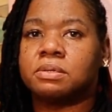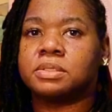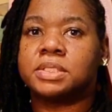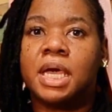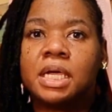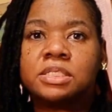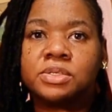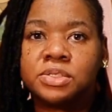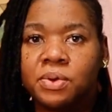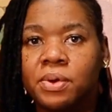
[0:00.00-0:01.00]
stains or
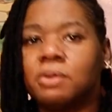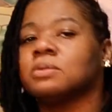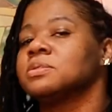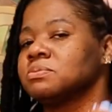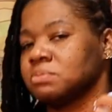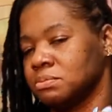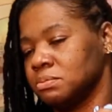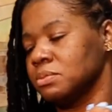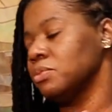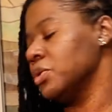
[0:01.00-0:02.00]
soils,
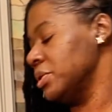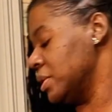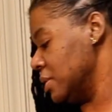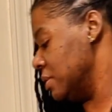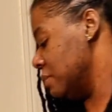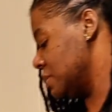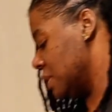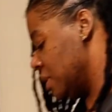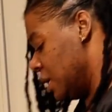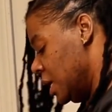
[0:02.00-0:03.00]
wear your gloves.
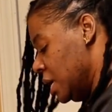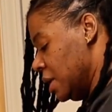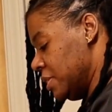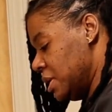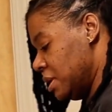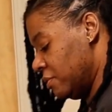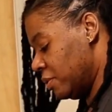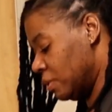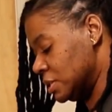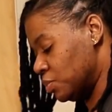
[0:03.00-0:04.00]
And then, of
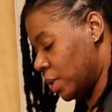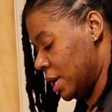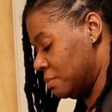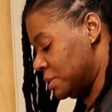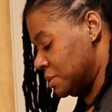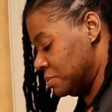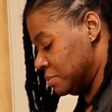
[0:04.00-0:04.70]
course, wipes.